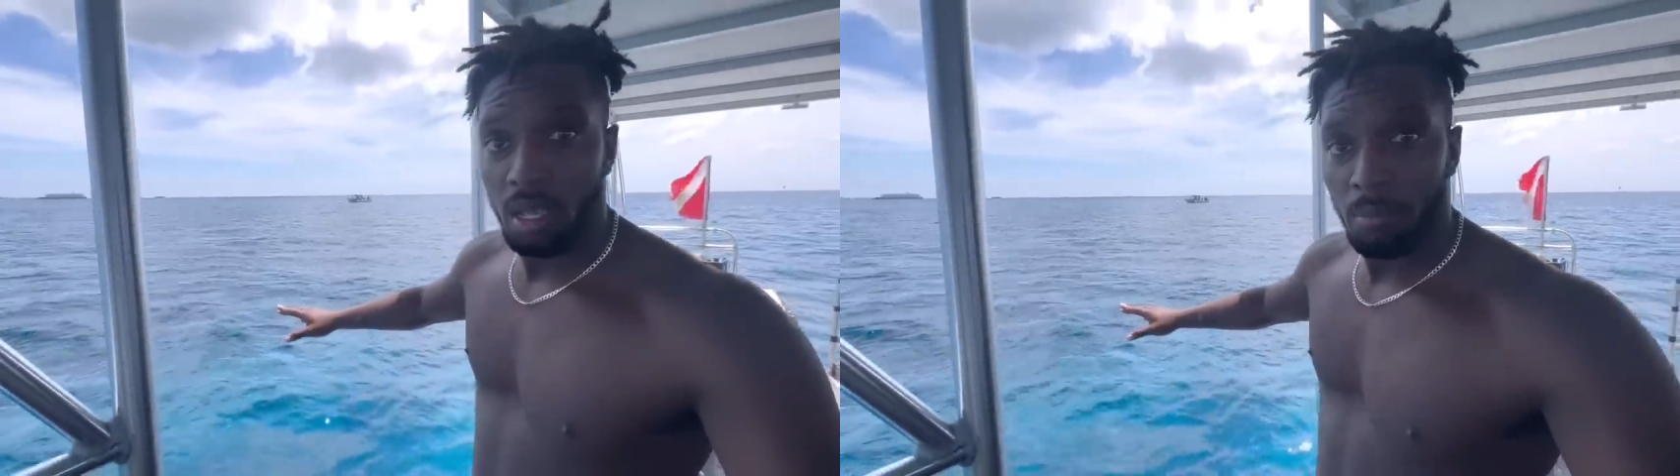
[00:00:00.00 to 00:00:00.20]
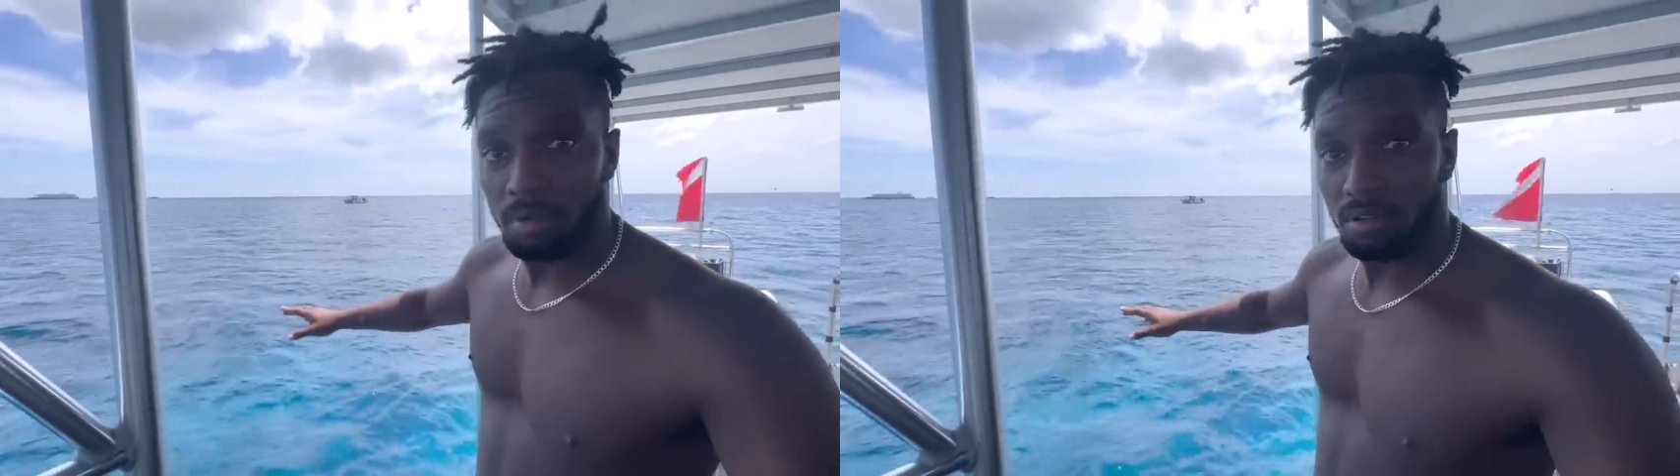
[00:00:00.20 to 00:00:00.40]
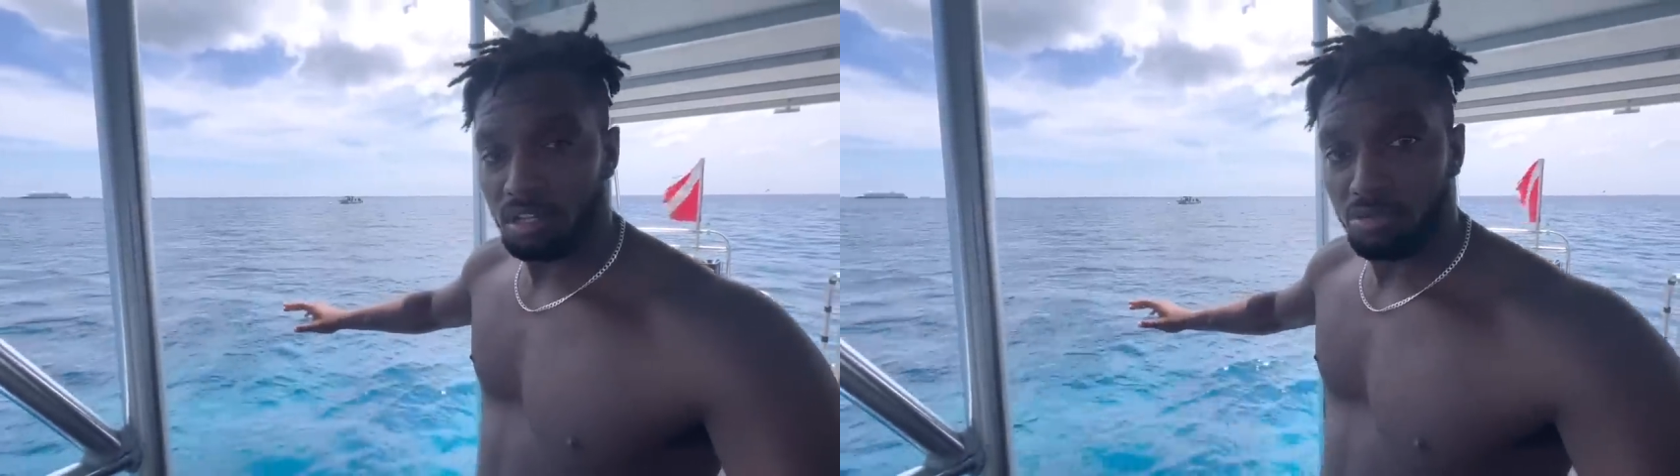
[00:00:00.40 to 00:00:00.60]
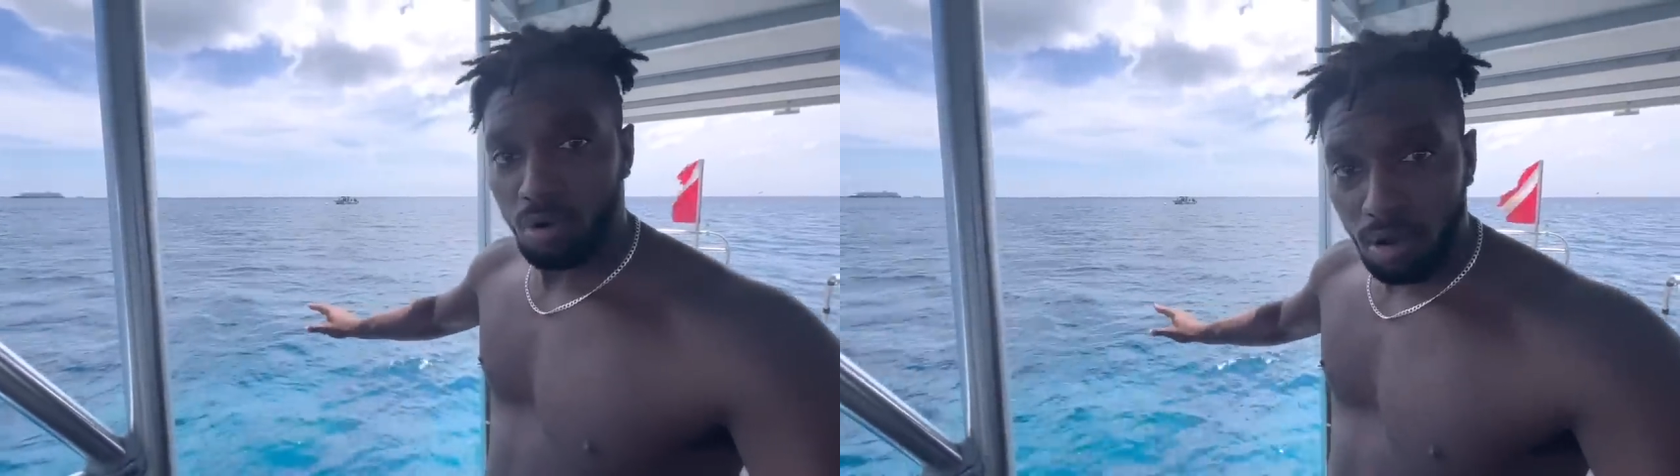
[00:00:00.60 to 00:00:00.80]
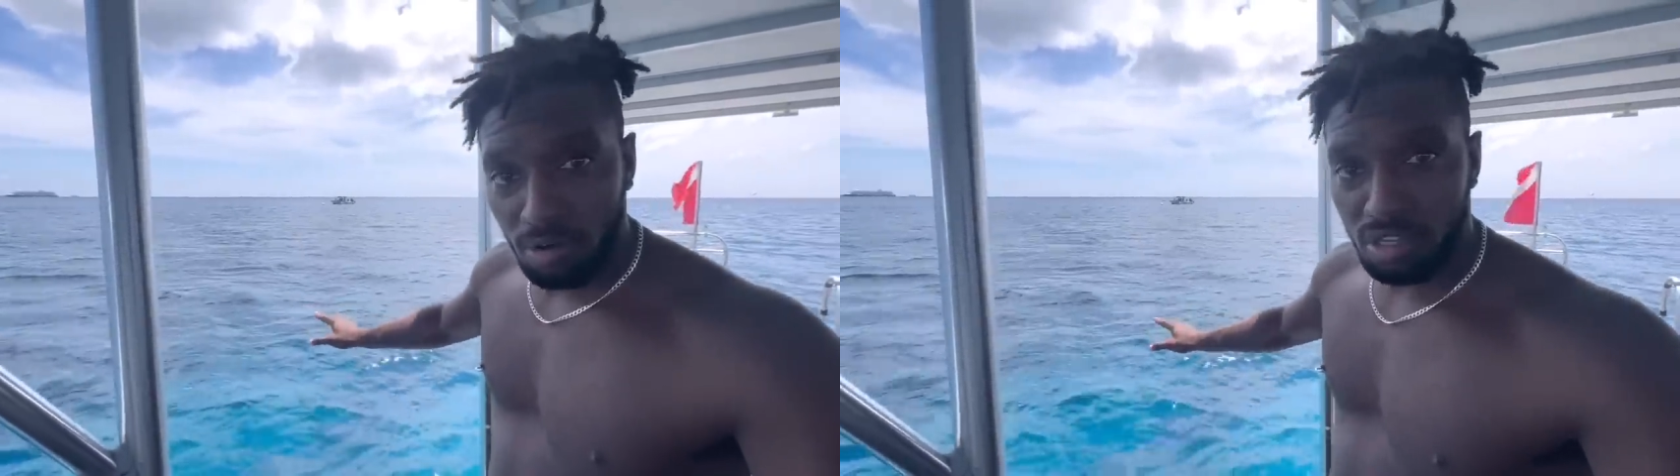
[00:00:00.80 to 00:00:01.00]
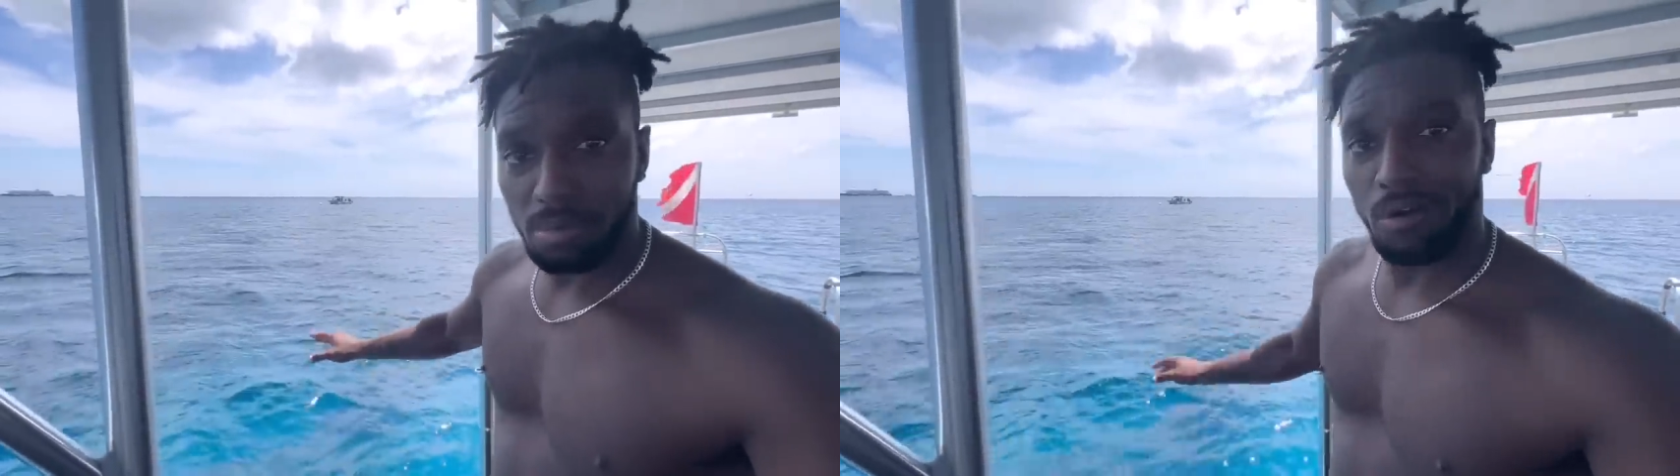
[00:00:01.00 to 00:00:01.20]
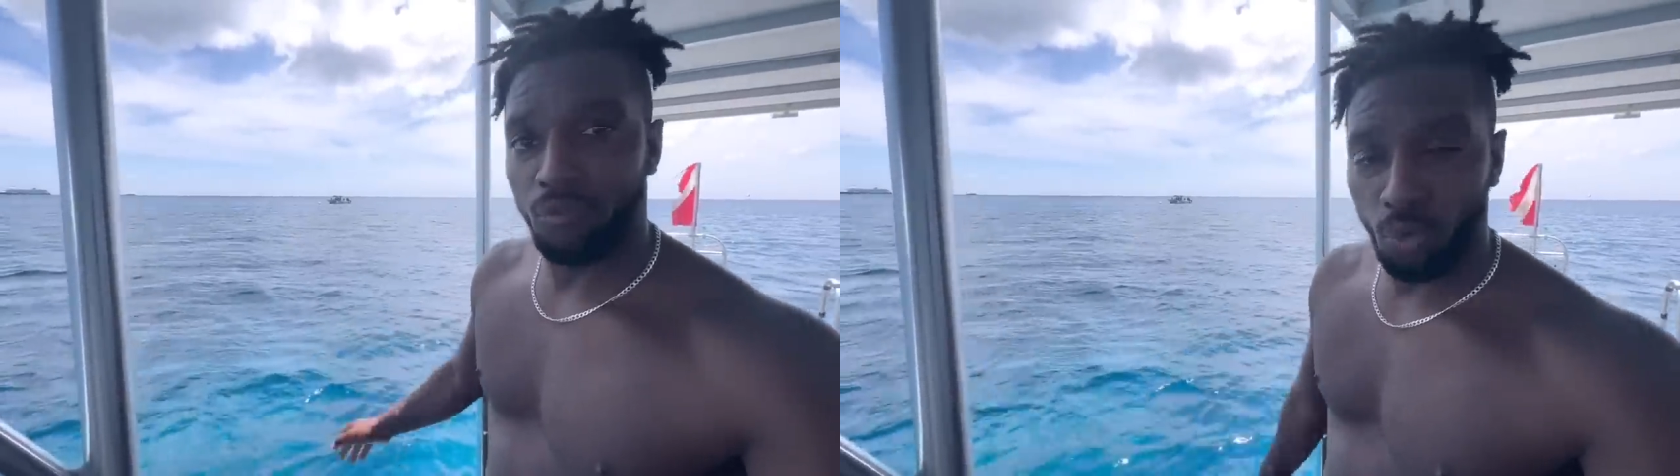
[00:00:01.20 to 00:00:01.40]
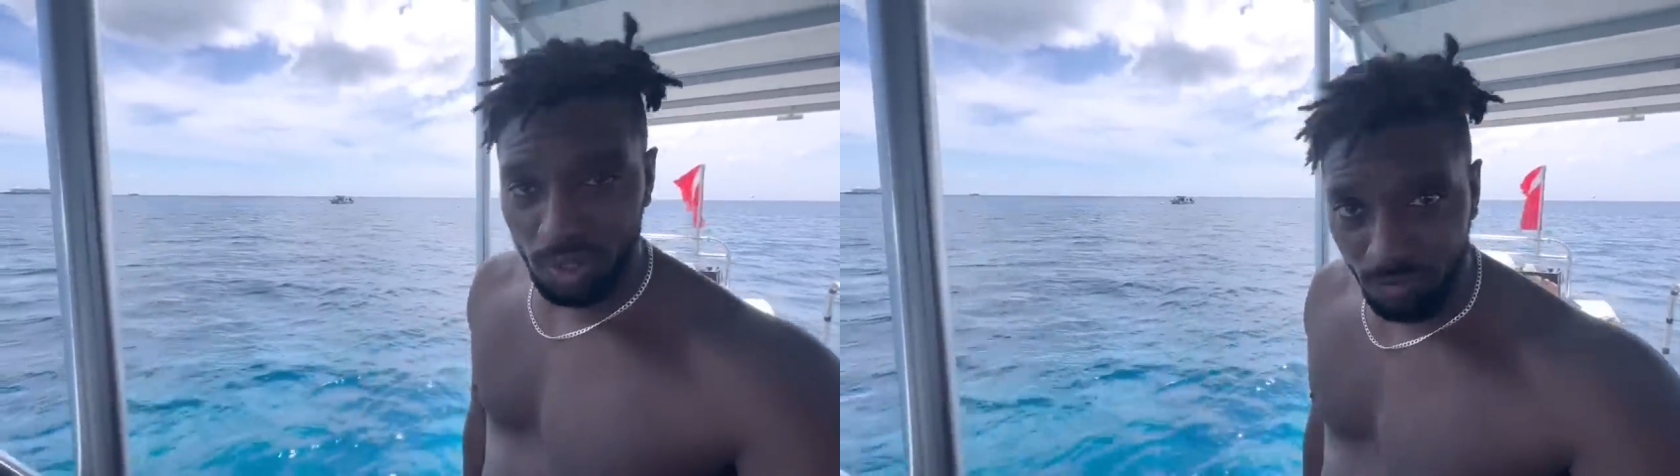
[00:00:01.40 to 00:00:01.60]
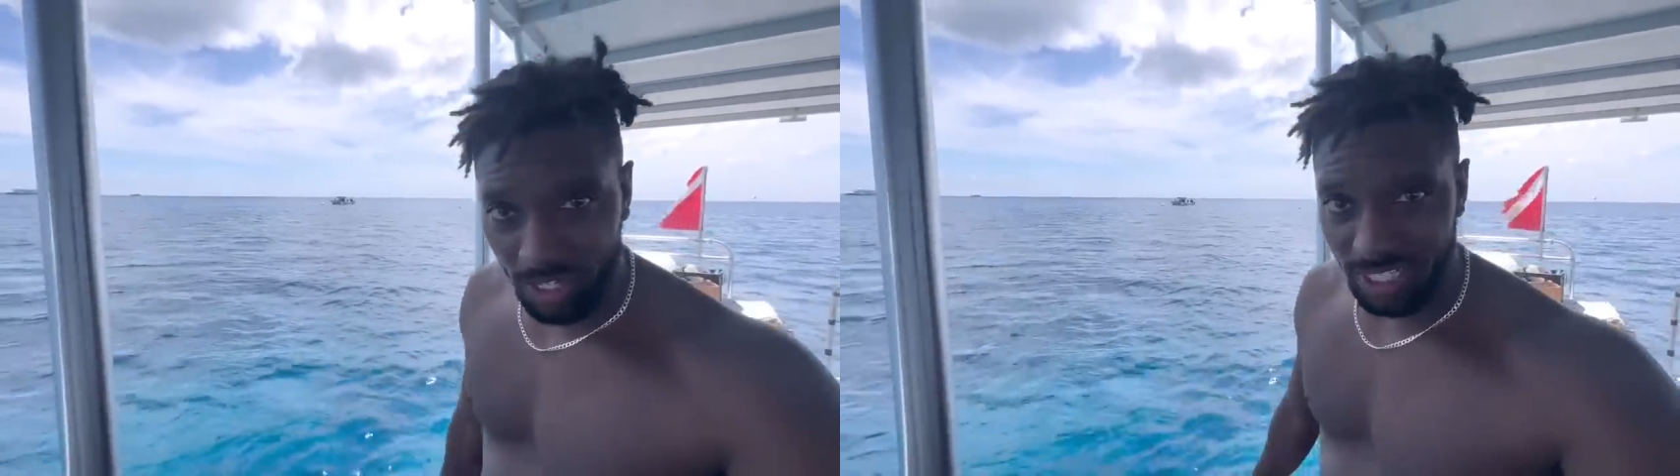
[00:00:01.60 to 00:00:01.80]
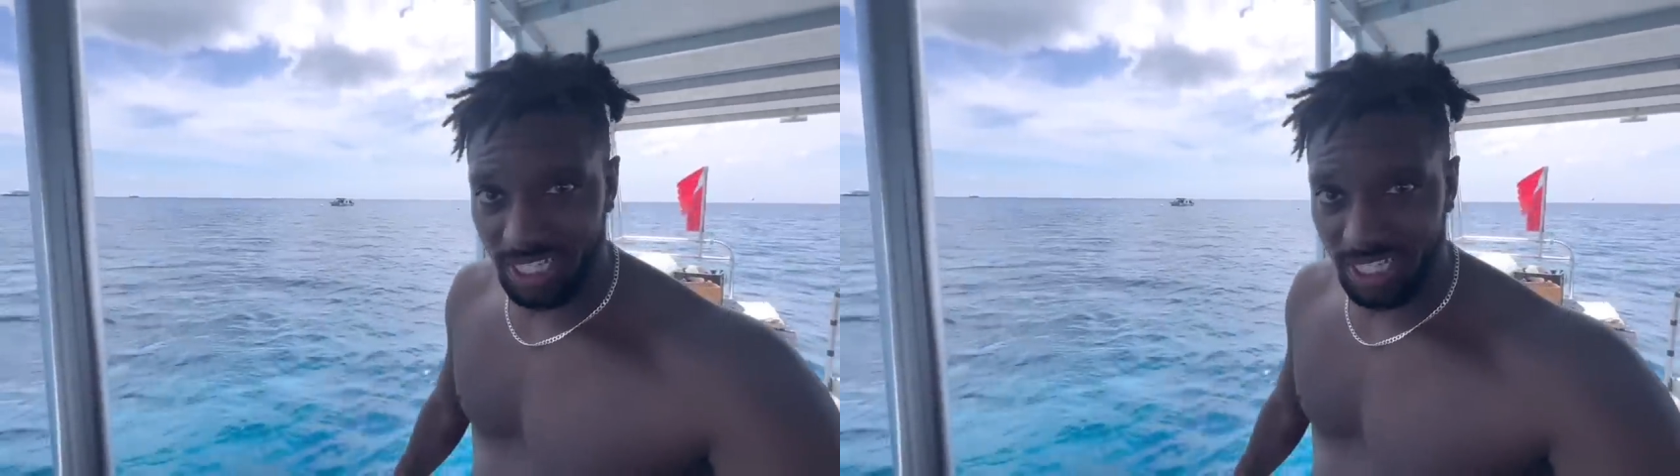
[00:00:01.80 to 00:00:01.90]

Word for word: but this water is about 40 feet